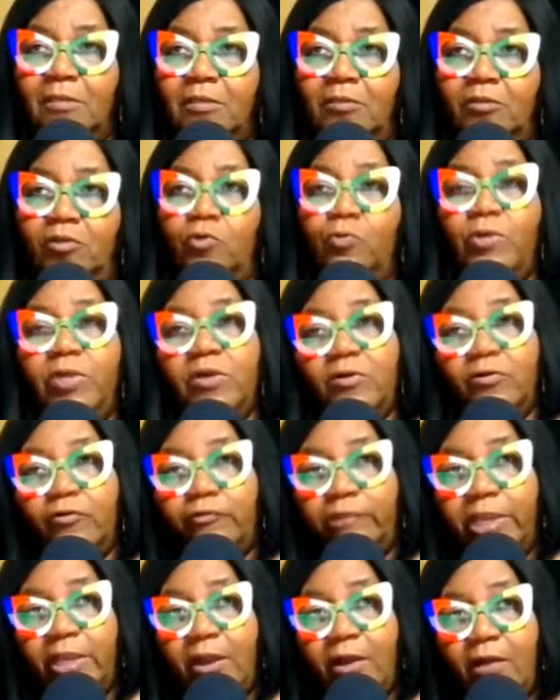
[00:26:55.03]
Do we
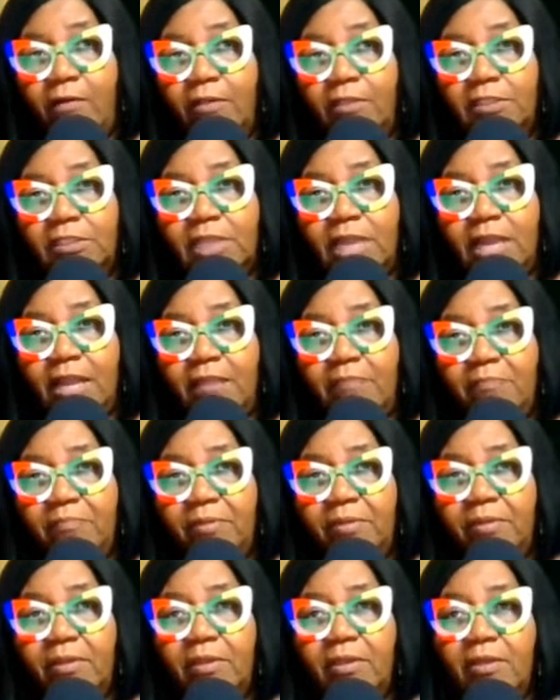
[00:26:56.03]
agree all the time?
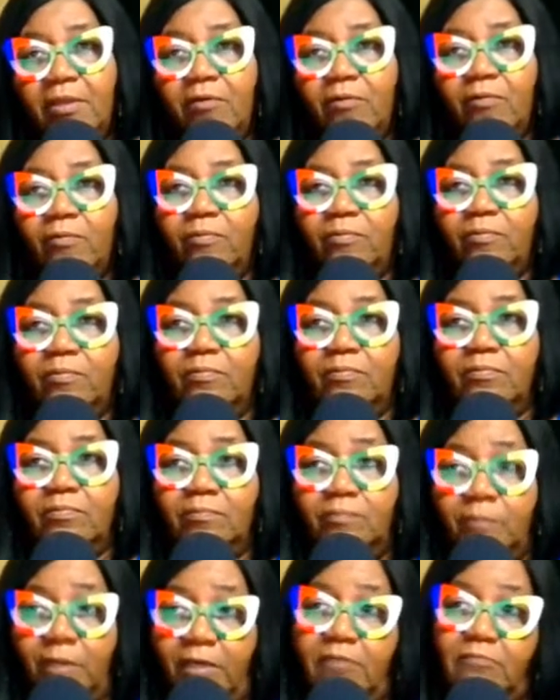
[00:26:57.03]

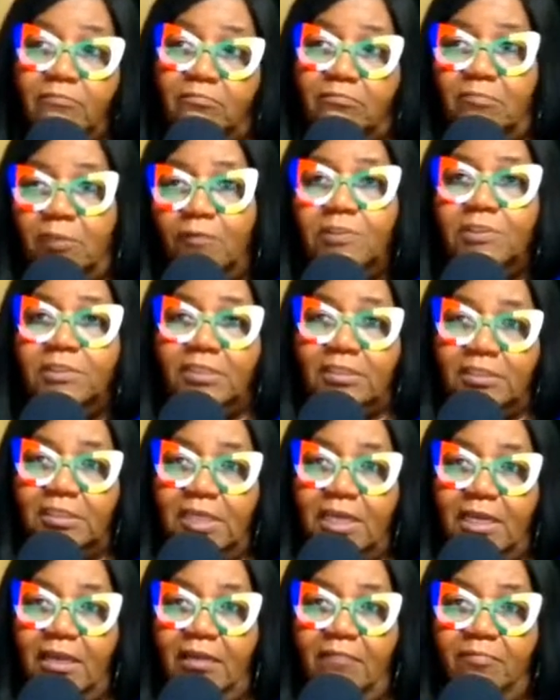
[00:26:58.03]
Well, most of the
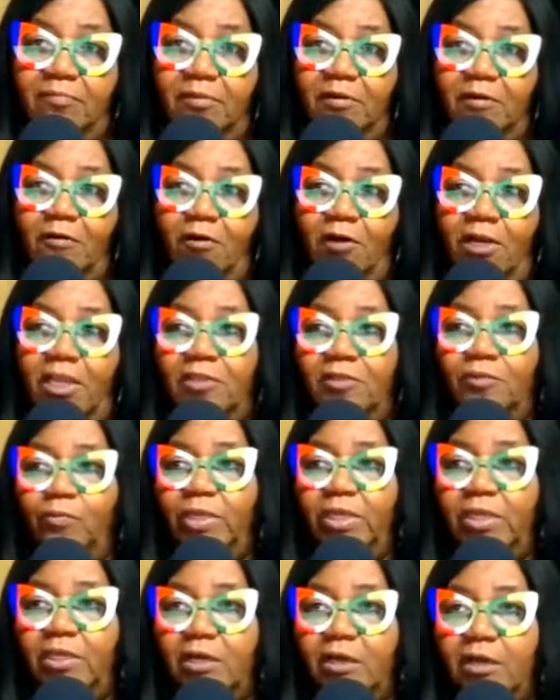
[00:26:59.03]
time, or either
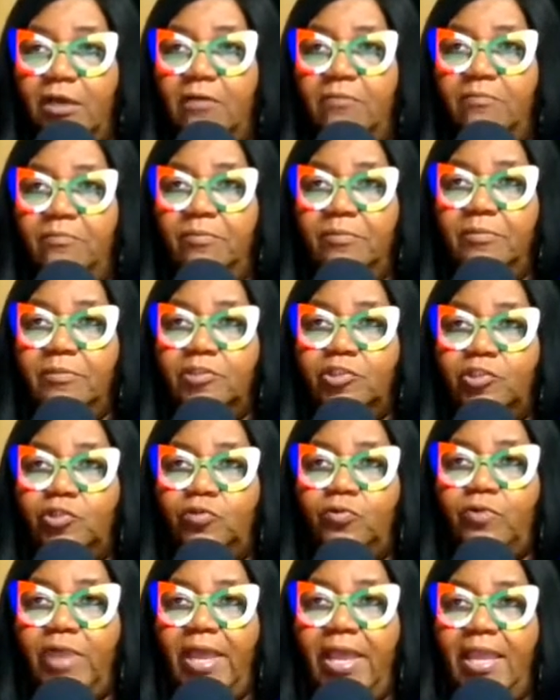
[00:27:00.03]
we come
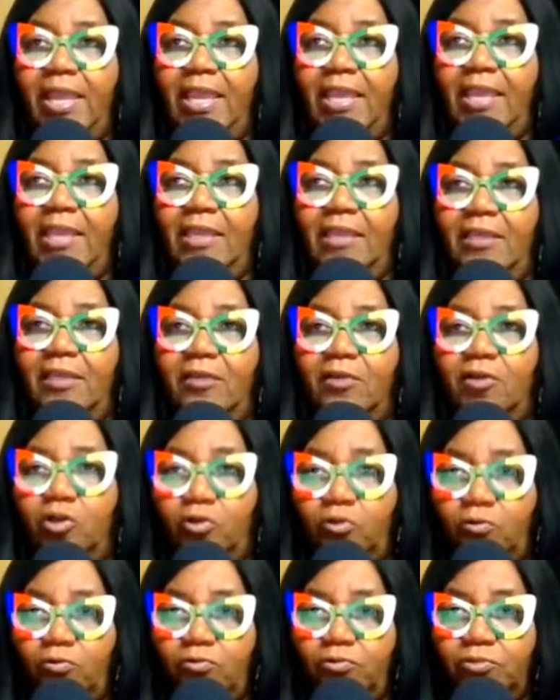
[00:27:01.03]
to a
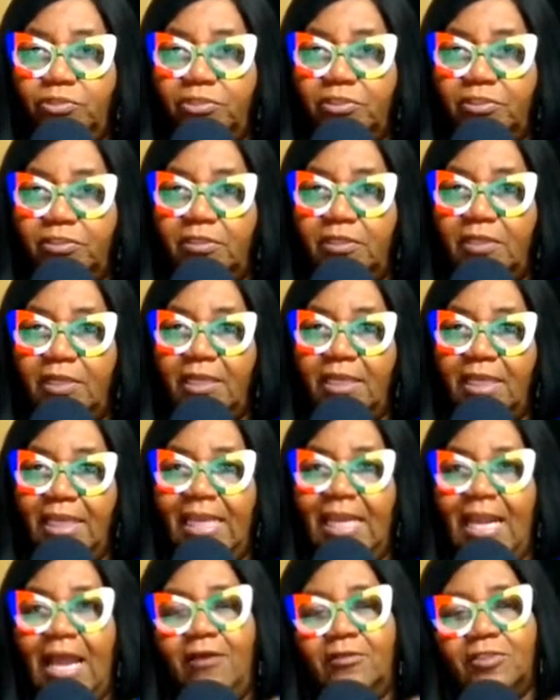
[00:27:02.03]
conclusion
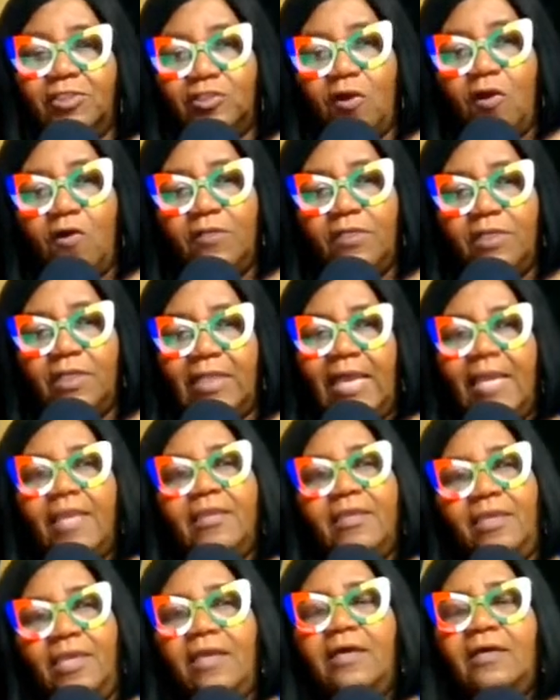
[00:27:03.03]
in our talking,
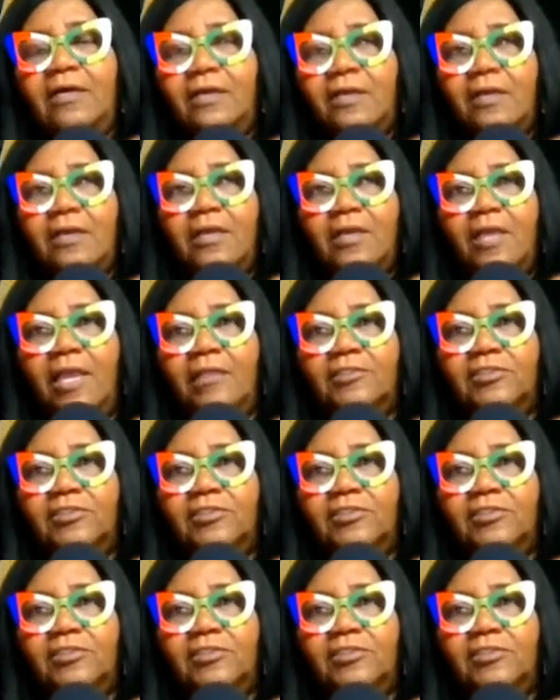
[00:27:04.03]
like, yeah. And